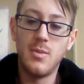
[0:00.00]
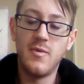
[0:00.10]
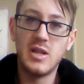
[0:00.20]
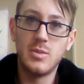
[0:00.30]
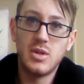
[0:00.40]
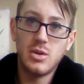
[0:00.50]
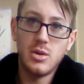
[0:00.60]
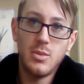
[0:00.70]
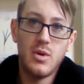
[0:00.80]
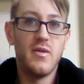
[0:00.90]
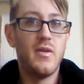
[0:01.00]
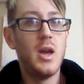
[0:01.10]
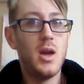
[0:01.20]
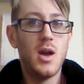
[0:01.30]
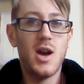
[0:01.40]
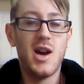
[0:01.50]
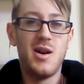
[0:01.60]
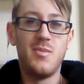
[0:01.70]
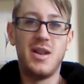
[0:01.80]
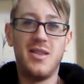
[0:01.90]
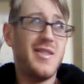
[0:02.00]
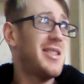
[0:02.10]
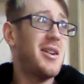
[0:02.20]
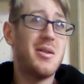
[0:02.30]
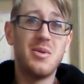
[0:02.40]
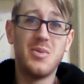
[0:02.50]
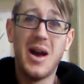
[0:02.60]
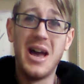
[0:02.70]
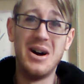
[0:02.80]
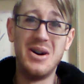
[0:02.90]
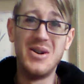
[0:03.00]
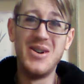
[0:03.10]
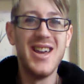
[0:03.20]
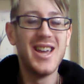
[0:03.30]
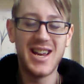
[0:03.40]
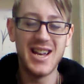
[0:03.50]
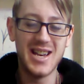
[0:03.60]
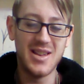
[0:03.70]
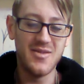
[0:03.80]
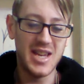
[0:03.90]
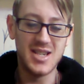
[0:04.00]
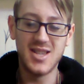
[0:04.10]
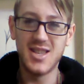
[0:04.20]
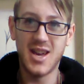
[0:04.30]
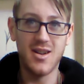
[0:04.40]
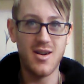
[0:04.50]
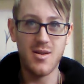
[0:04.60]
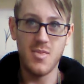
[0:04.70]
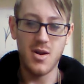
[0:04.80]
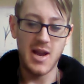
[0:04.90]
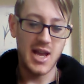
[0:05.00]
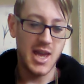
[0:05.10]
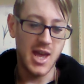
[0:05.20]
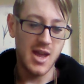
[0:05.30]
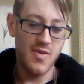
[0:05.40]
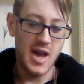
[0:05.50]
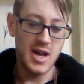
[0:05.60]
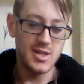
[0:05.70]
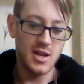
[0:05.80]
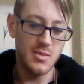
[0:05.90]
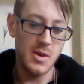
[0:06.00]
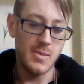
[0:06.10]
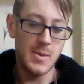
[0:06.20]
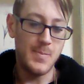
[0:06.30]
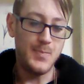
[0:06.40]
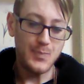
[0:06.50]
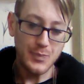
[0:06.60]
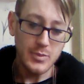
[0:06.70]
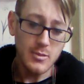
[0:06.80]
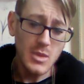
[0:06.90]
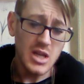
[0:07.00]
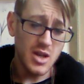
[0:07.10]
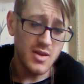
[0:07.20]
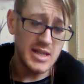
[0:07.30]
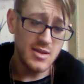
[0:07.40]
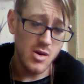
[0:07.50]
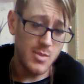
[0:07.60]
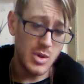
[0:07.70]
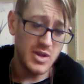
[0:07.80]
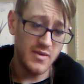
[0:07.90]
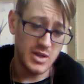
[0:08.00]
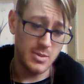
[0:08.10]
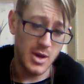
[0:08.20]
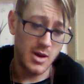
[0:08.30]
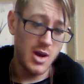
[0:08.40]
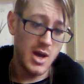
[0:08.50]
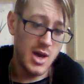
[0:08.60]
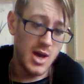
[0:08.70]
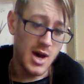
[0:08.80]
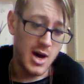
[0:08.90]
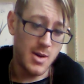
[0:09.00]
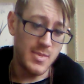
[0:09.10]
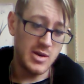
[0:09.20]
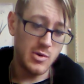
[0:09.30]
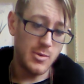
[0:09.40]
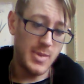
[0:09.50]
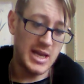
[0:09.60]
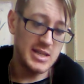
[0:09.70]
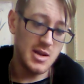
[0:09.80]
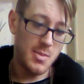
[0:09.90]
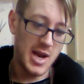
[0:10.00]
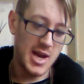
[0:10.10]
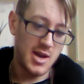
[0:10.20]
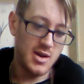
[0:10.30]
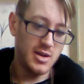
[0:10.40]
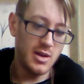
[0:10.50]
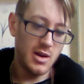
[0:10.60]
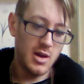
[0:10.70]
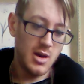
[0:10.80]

vitamins on top of. And the fact that I'm not well clearly means that I'm lacking in that at the moment. So these are a multivitamin, mineral-based blend.